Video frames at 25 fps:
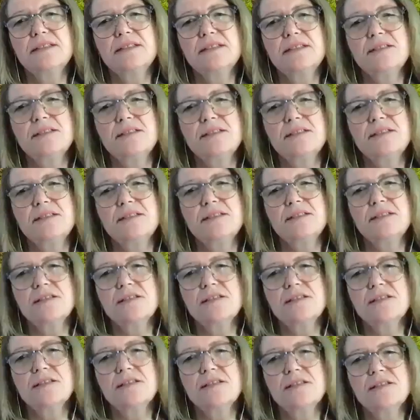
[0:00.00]
Dr. Greenberg,
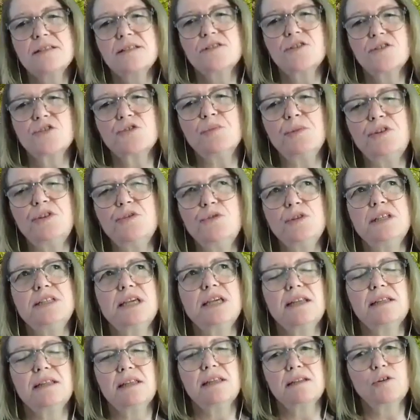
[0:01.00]
you indicated
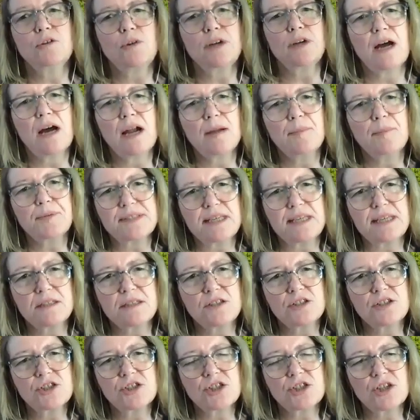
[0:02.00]
that quite a high
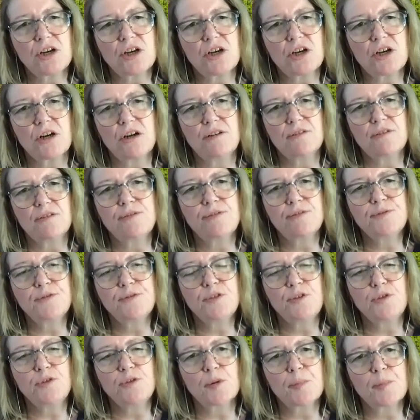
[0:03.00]
percentage of
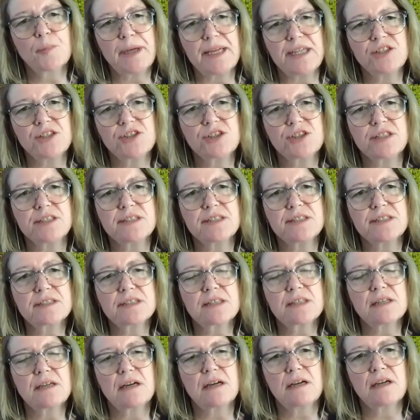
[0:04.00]
your
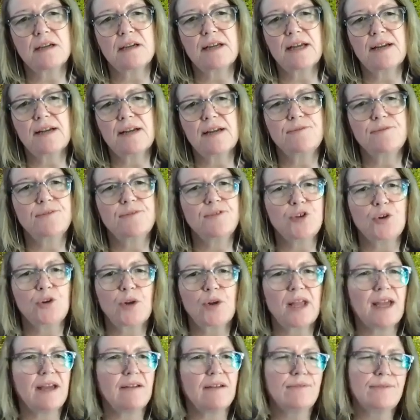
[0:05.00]
patients
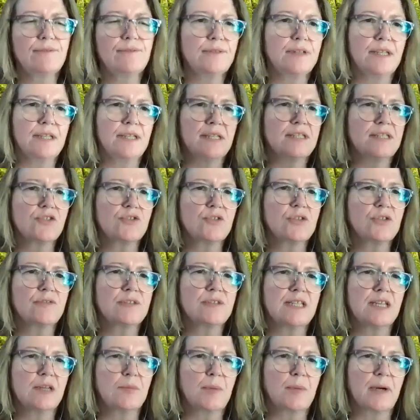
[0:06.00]
don't have a history
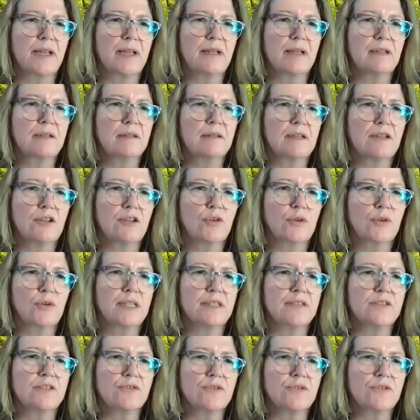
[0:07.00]
of a tick bite, a known
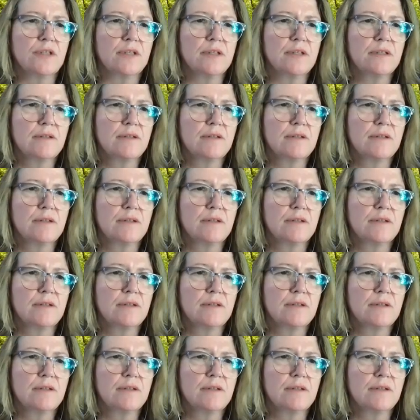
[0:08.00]
history.